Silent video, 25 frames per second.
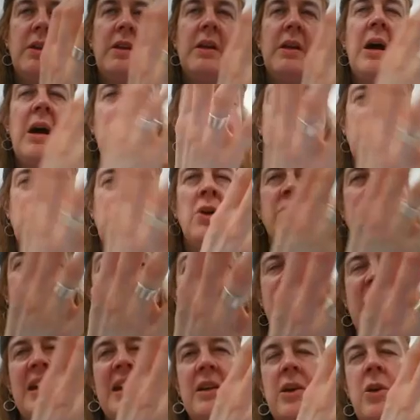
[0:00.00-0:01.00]

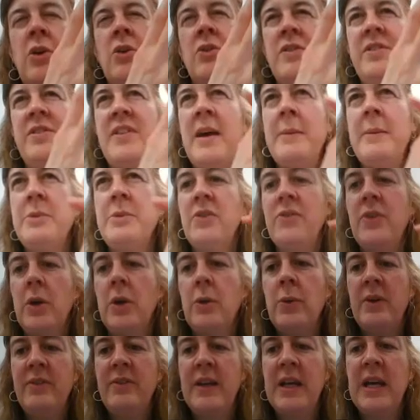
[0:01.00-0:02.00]
onto that concept of
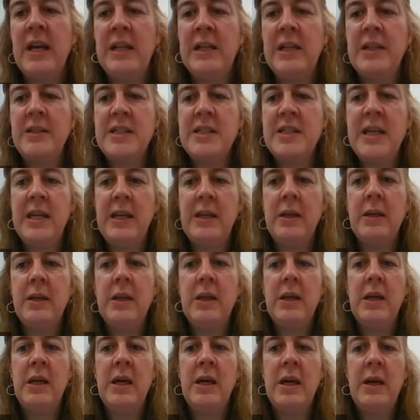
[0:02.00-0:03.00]
equivocality
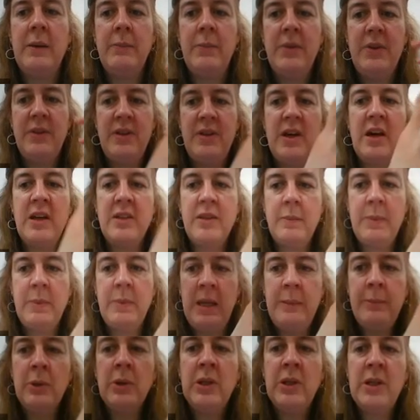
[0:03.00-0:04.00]
that other
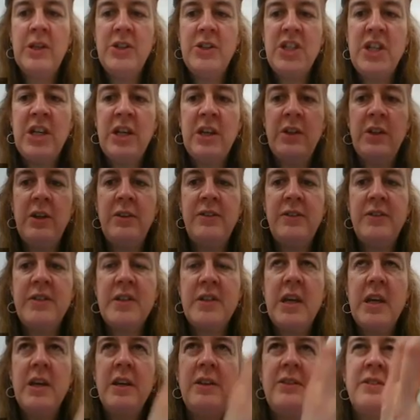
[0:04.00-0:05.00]
people had
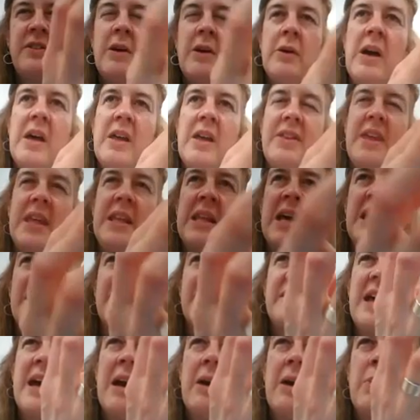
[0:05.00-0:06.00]
used. So I think
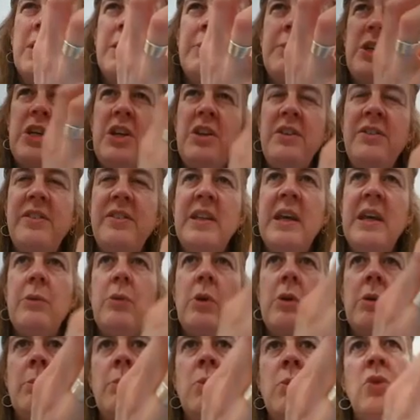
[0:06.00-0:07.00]
that's how we were using it.
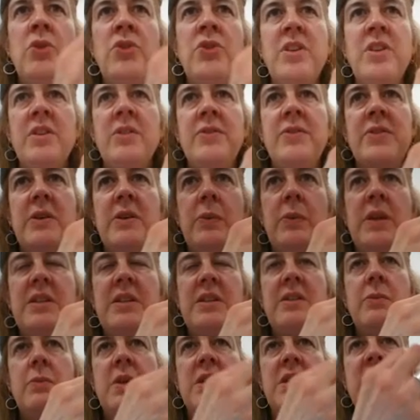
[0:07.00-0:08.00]
We were more sort of,
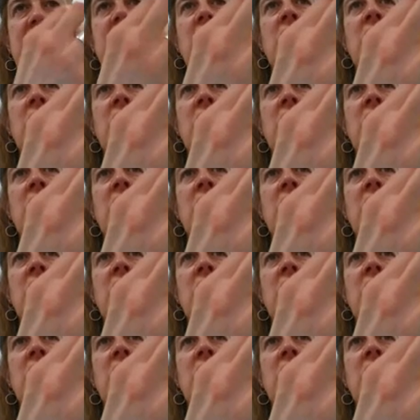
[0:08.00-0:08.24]
we'd